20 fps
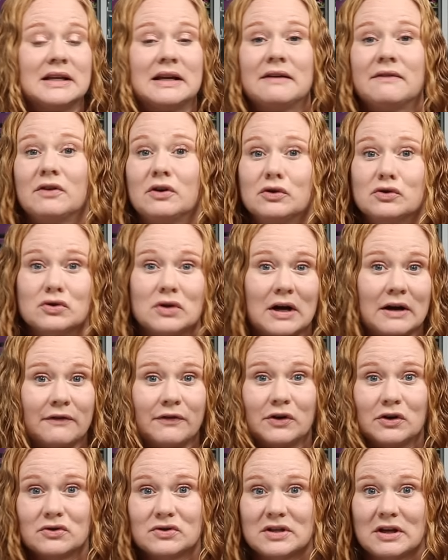to give it a try
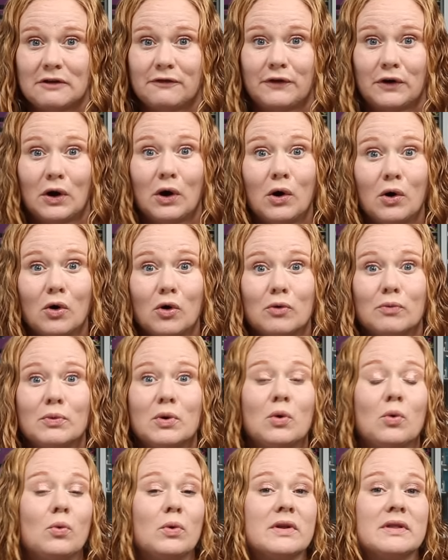for yourself at
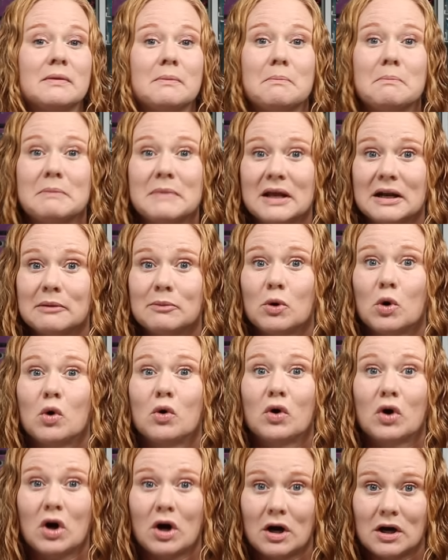home with
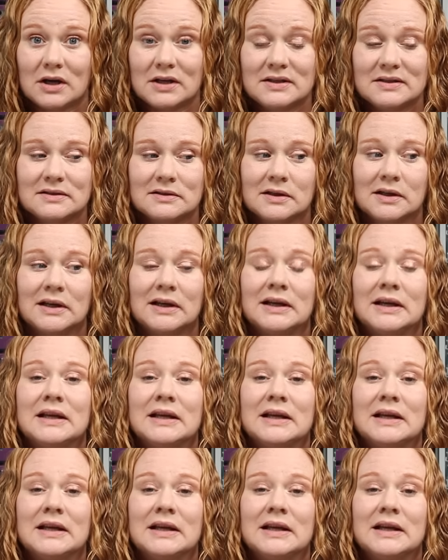minimal cost,